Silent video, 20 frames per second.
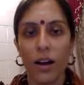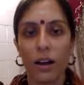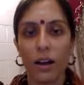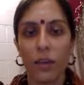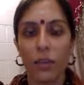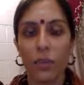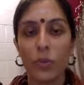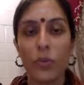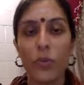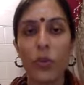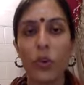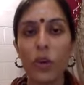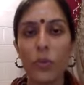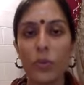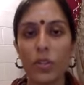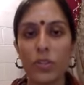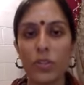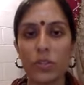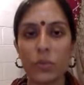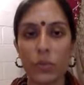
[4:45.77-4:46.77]
Before I
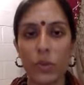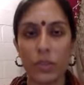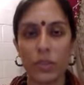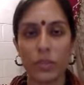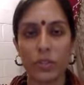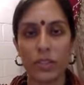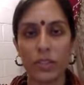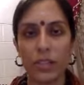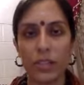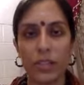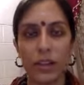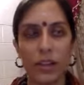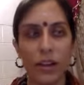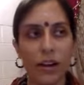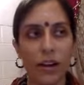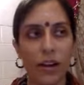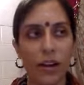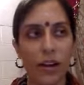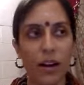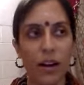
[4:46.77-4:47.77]
met Swamiji,
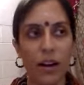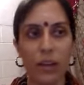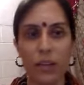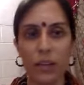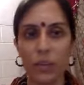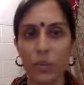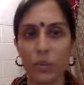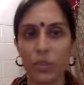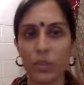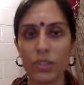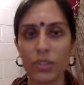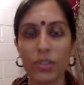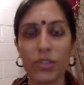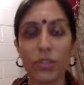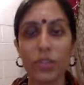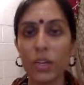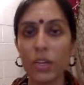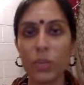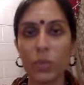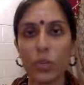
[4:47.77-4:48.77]
I was
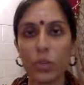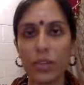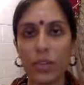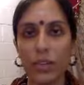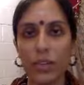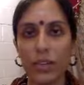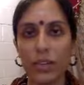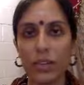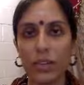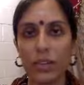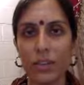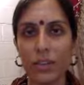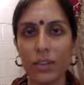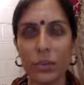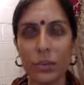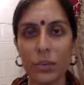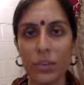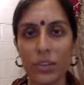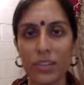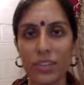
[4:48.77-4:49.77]
living and working in
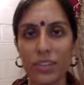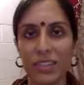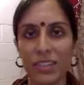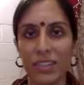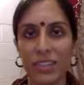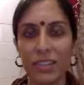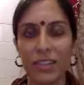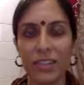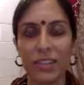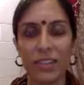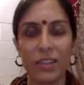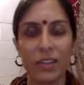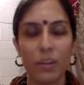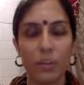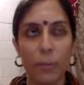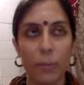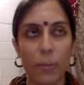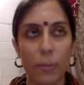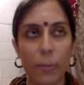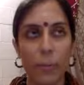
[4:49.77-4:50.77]
New York City.
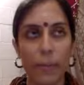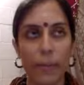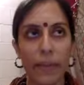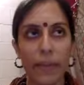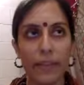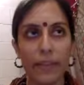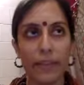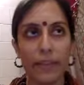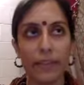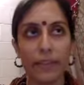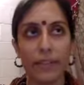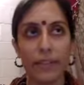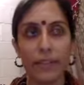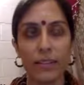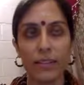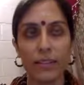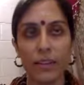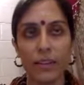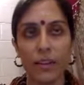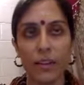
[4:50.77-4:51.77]
And
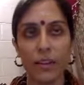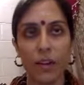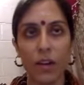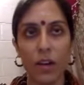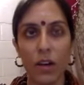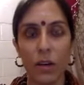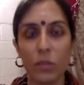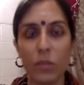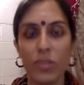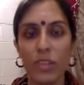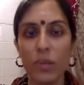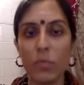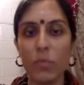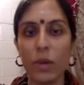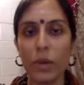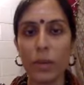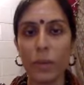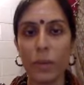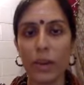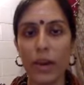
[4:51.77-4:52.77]
I would say
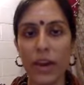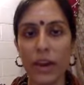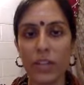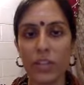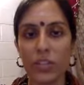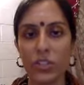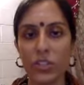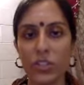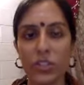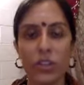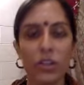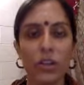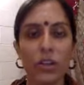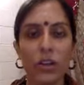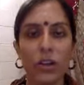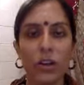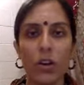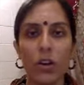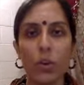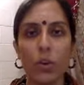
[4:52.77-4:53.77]
my passion
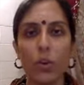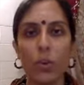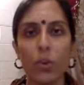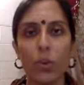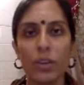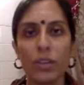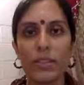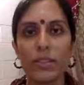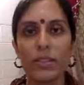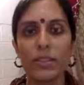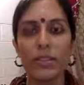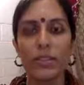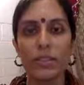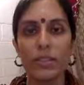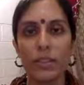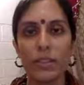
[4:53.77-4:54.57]
was